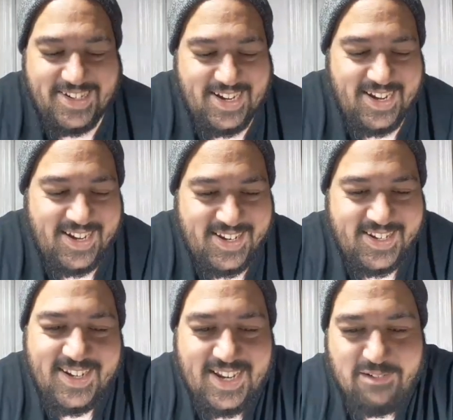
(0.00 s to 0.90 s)

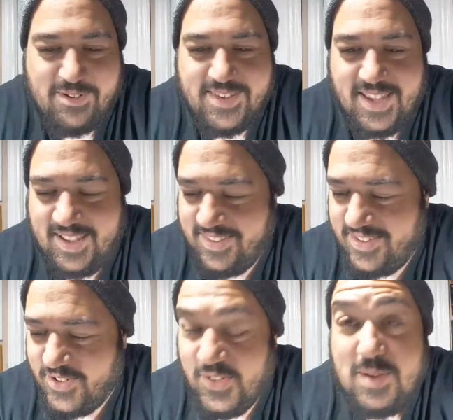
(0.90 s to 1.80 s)
and it was
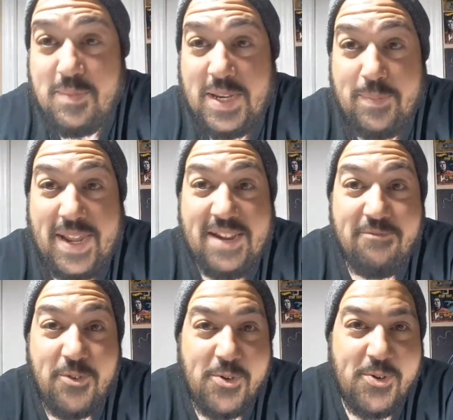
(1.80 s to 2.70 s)
extremely
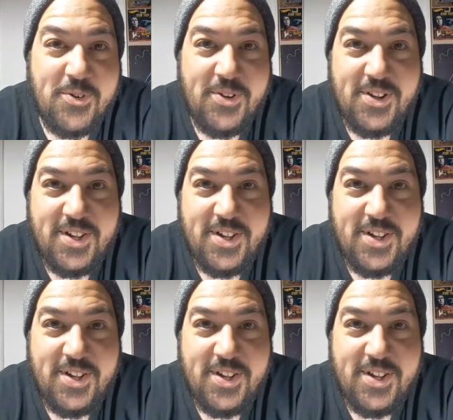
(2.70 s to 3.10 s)
painful.